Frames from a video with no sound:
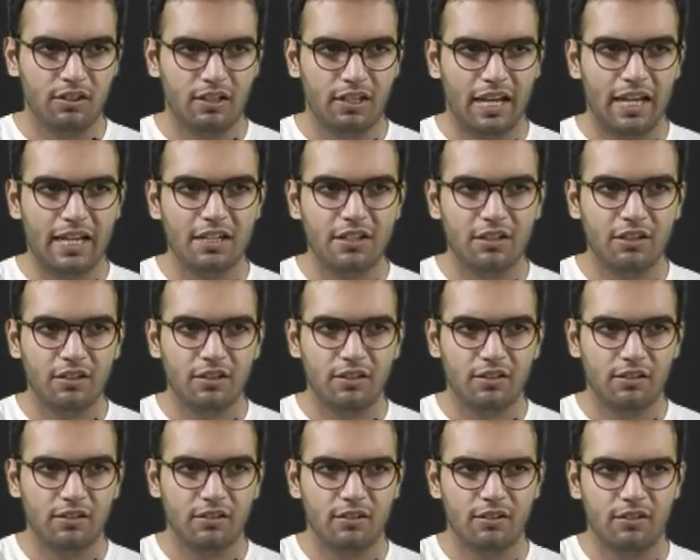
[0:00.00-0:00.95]
right?
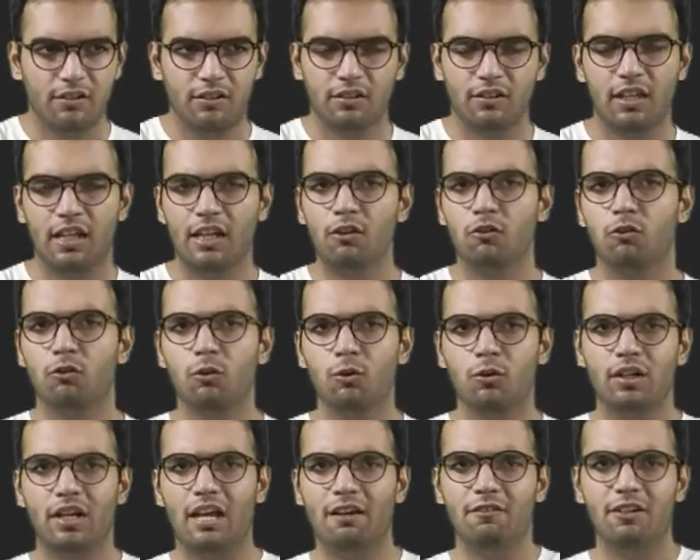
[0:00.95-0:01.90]
Things
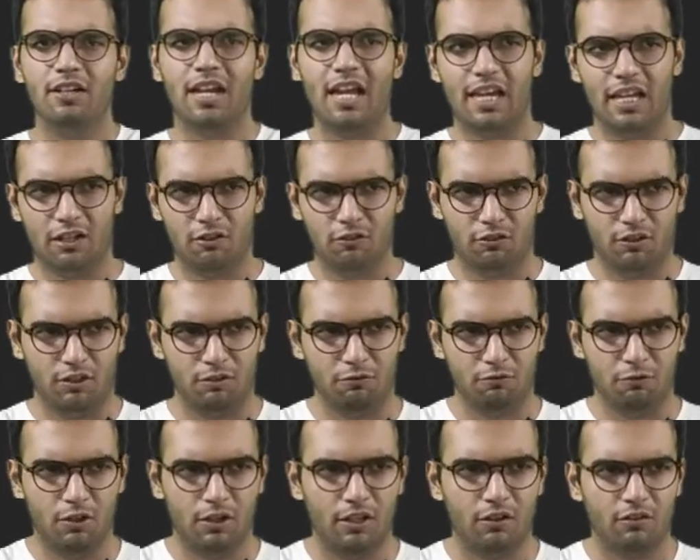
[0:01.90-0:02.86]
don't have a
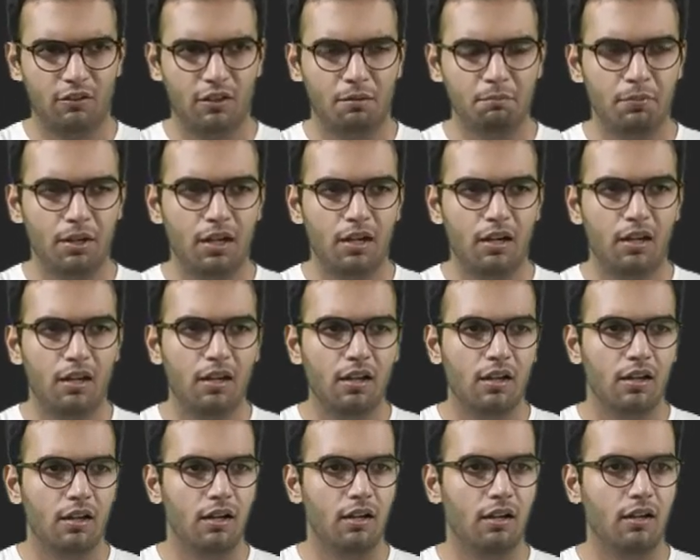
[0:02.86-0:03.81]
direction. For example,
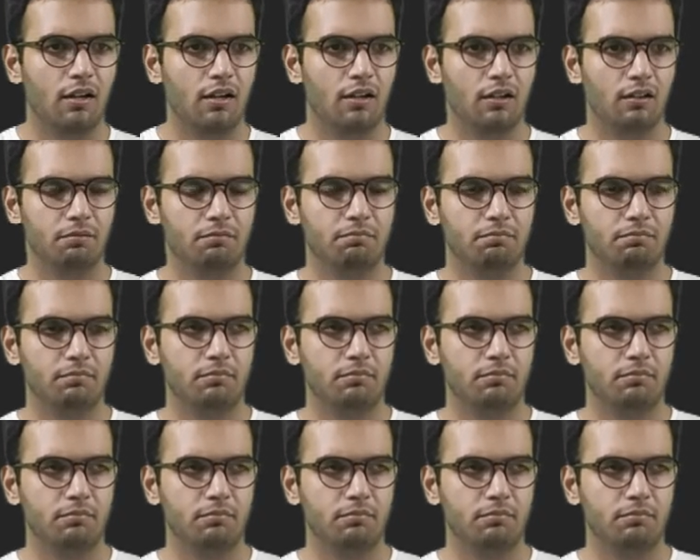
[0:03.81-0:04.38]
uh,